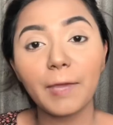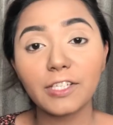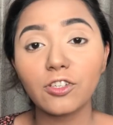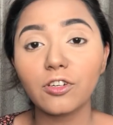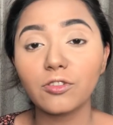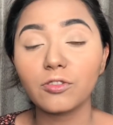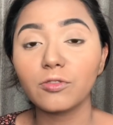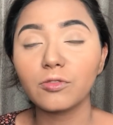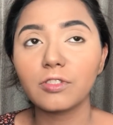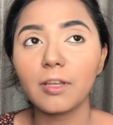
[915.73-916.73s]
make sure to
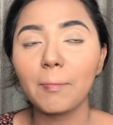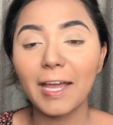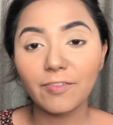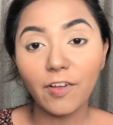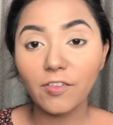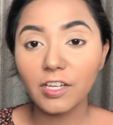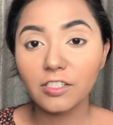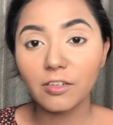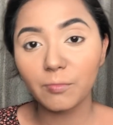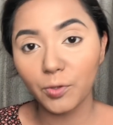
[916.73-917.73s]
use the matte
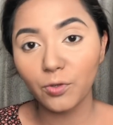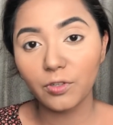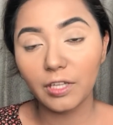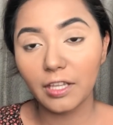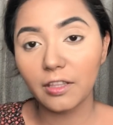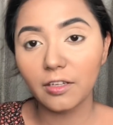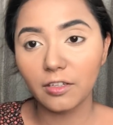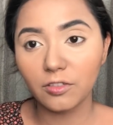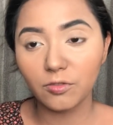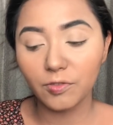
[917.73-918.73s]
foundation more than
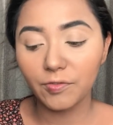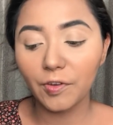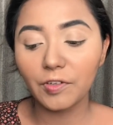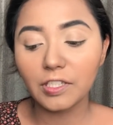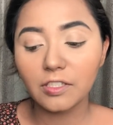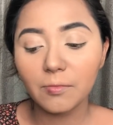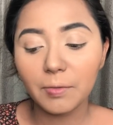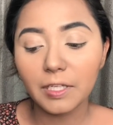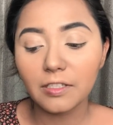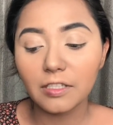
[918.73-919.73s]
the dewy foundation,
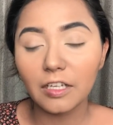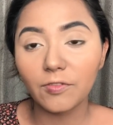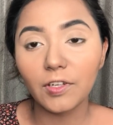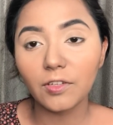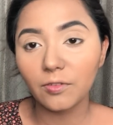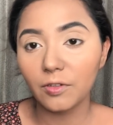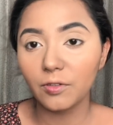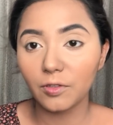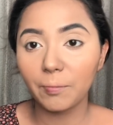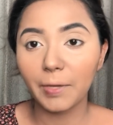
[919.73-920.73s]
because it will
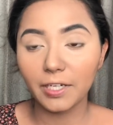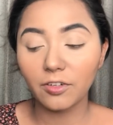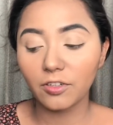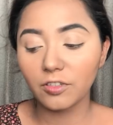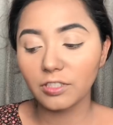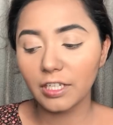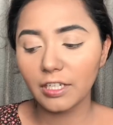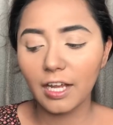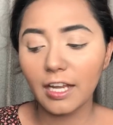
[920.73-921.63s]
look better on your skin.